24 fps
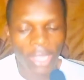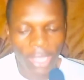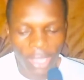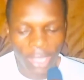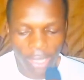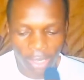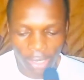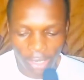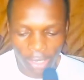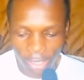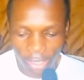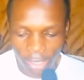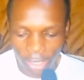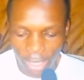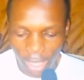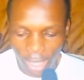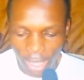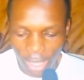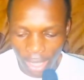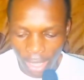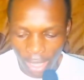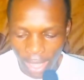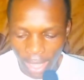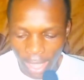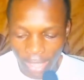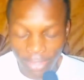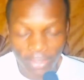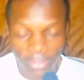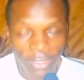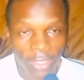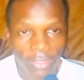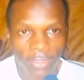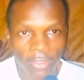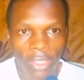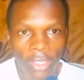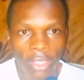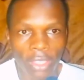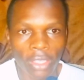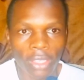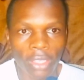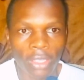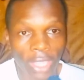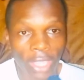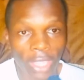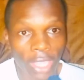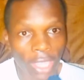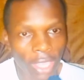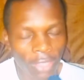in
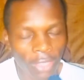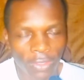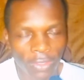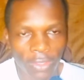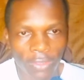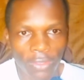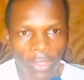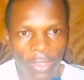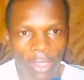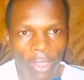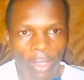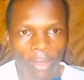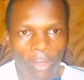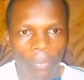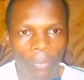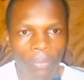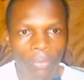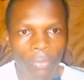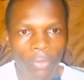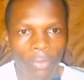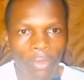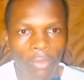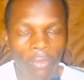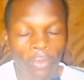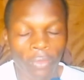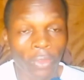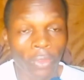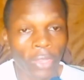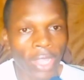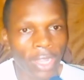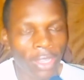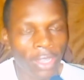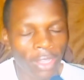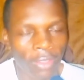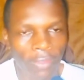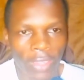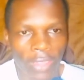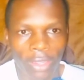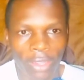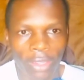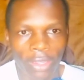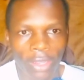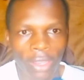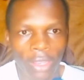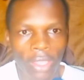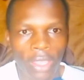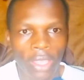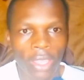accessing the KICC for that
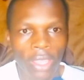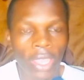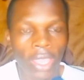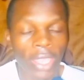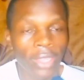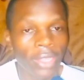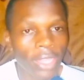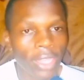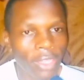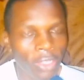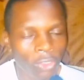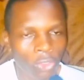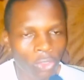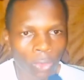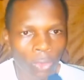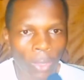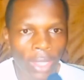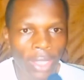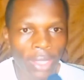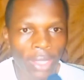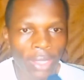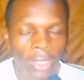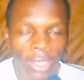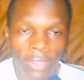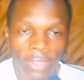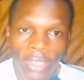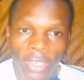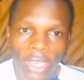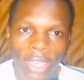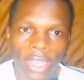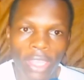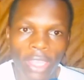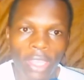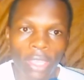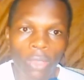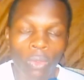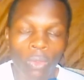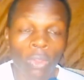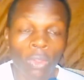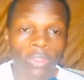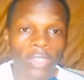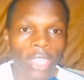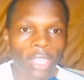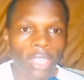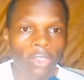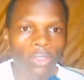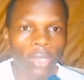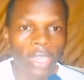event. And that is why yesterday
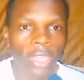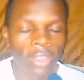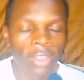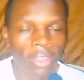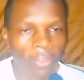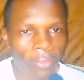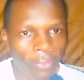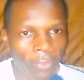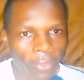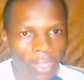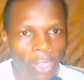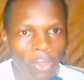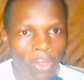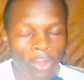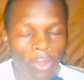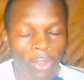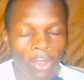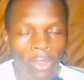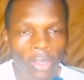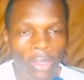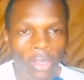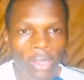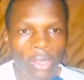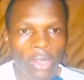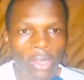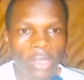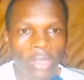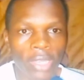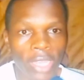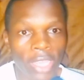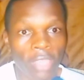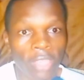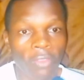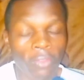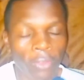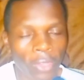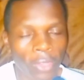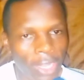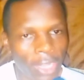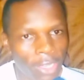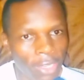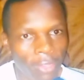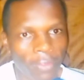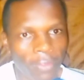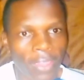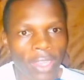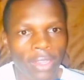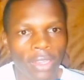was actually the final day for
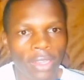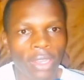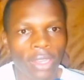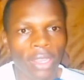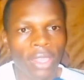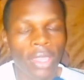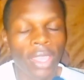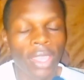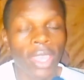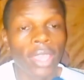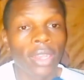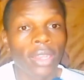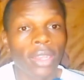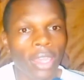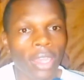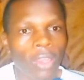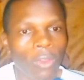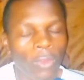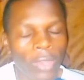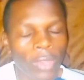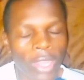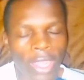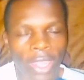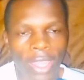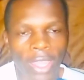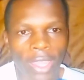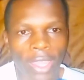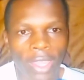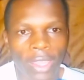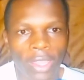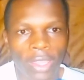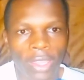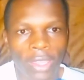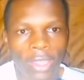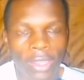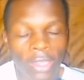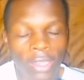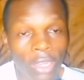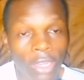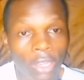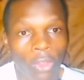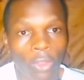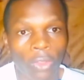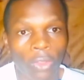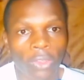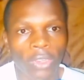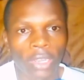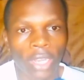that event and Raila Odinga did
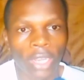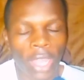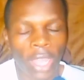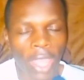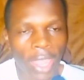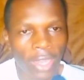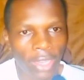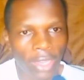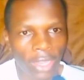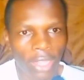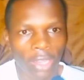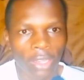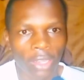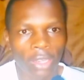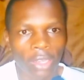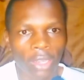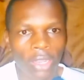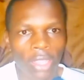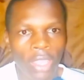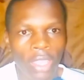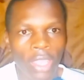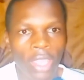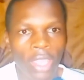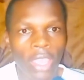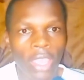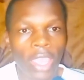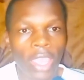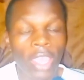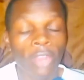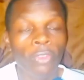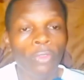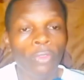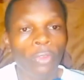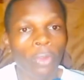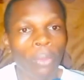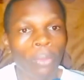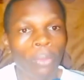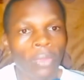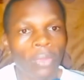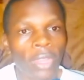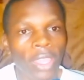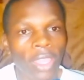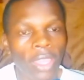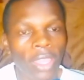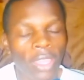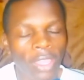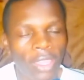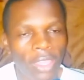not attend. And from
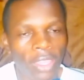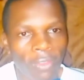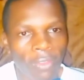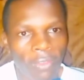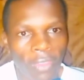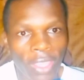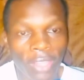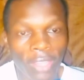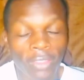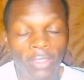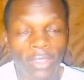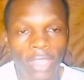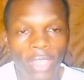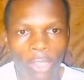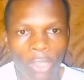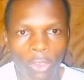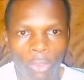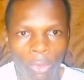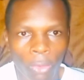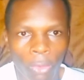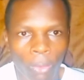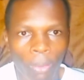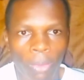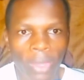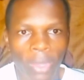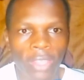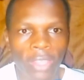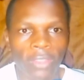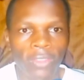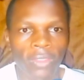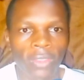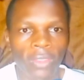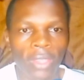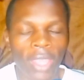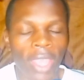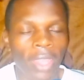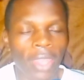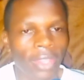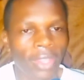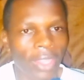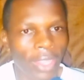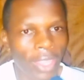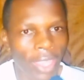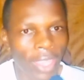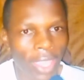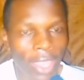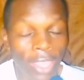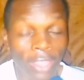the events that took place at the
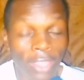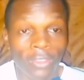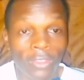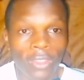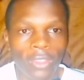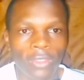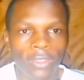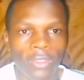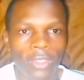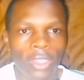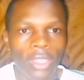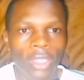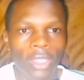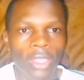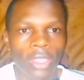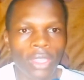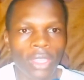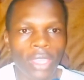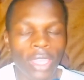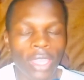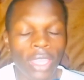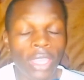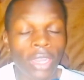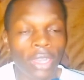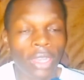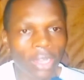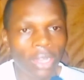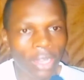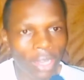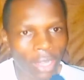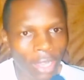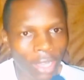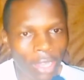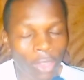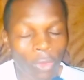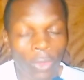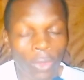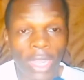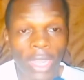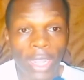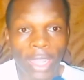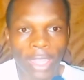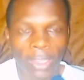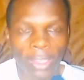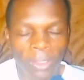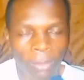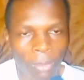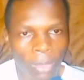KICC in Raila
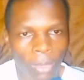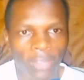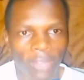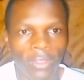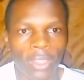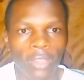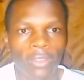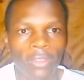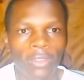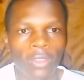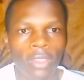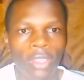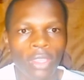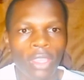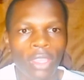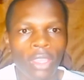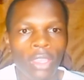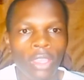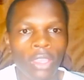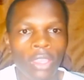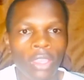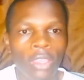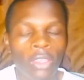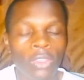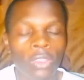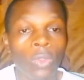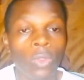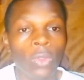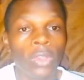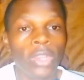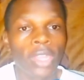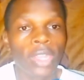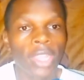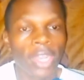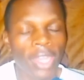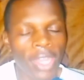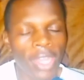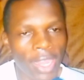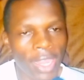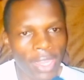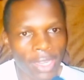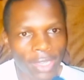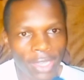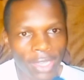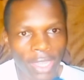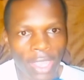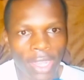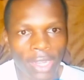Odinga's presence, you would
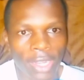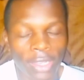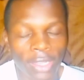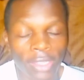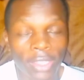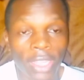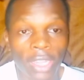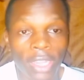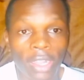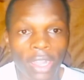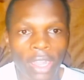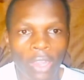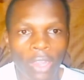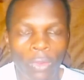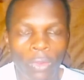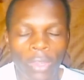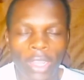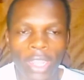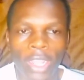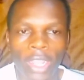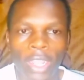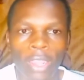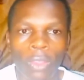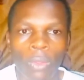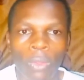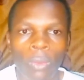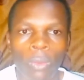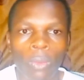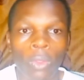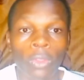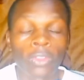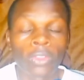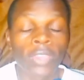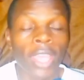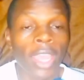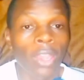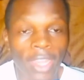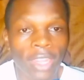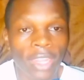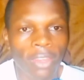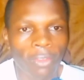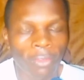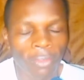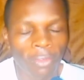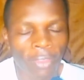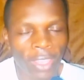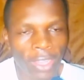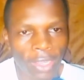clearly tell that Raila Odinga was an
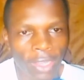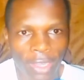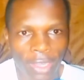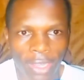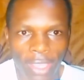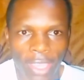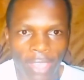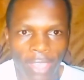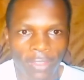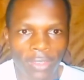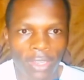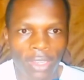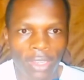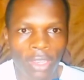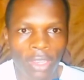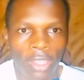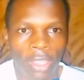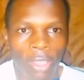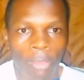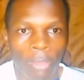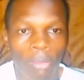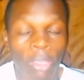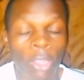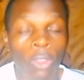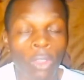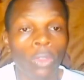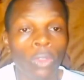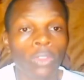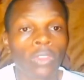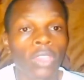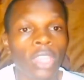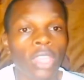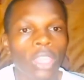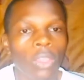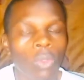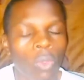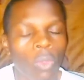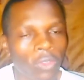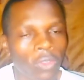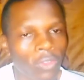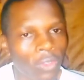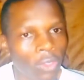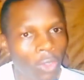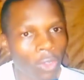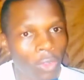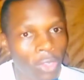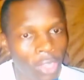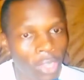invited guest because he
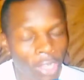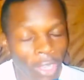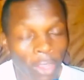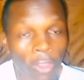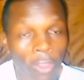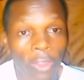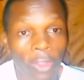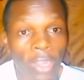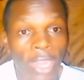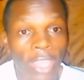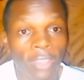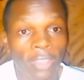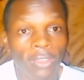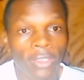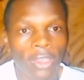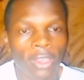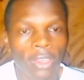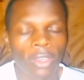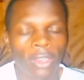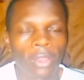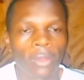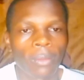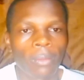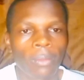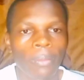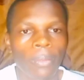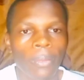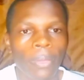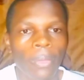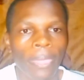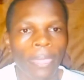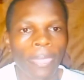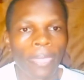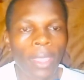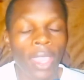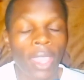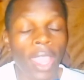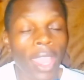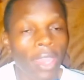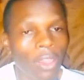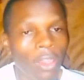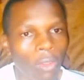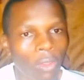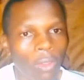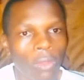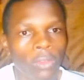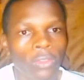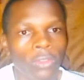was not recognized
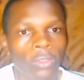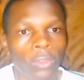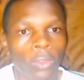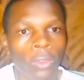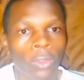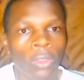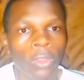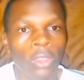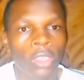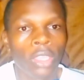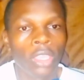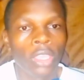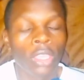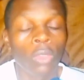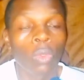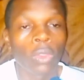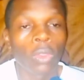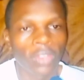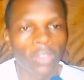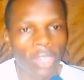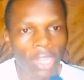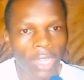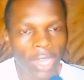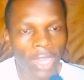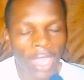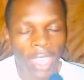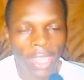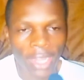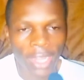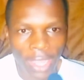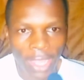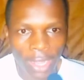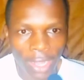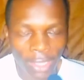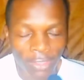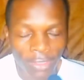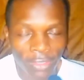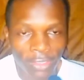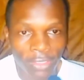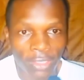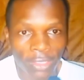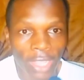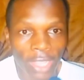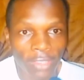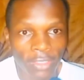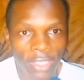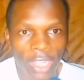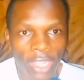and also he was denied
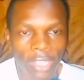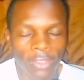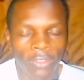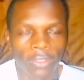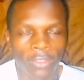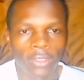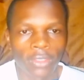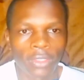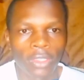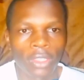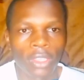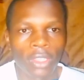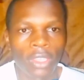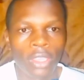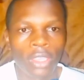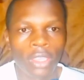a chance